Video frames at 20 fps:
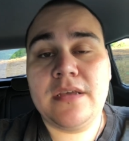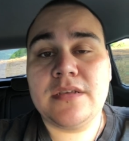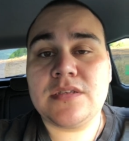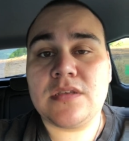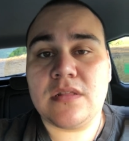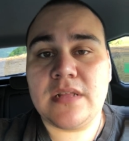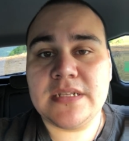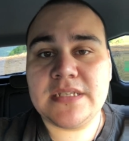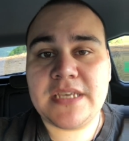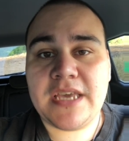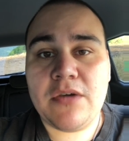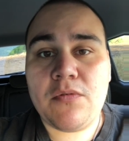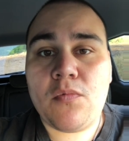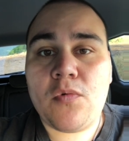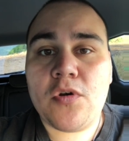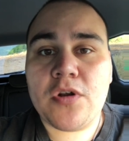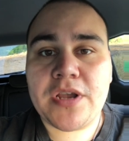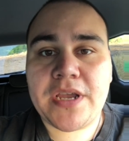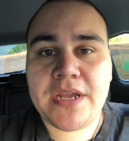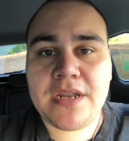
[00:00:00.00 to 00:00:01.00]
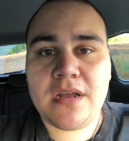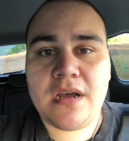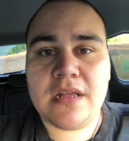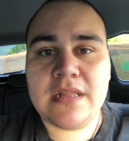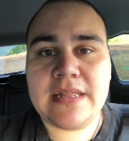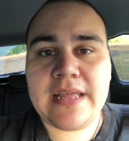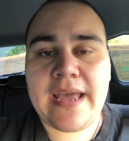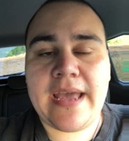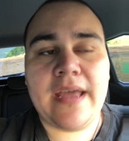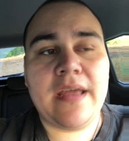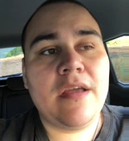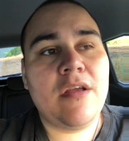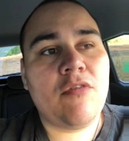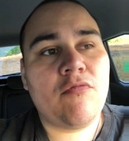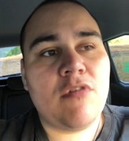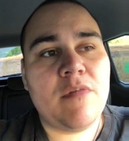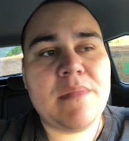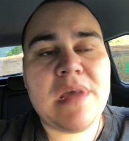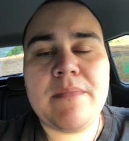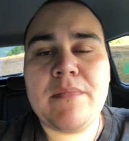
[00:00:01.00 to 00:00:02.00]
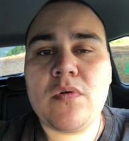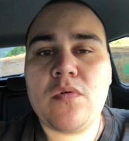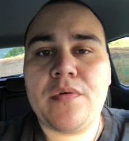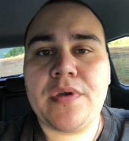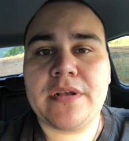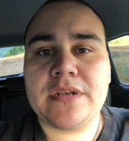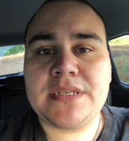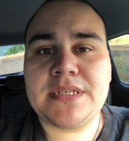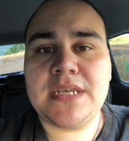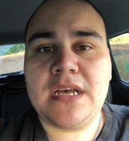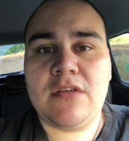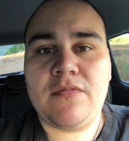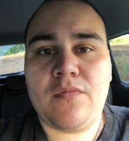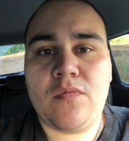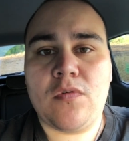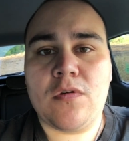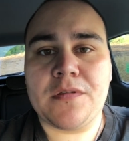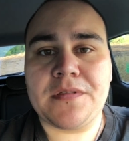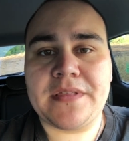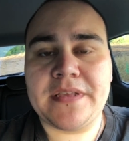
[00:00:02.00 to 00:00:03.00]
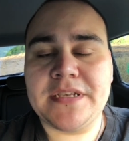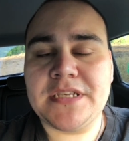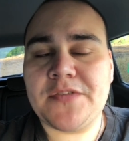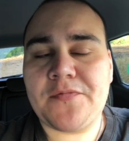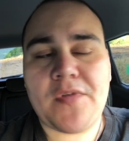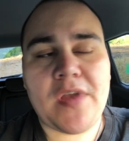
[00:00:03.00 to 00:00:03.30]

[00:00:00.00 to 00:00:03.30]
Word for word: So let's get working on that. Remember what your self worth is.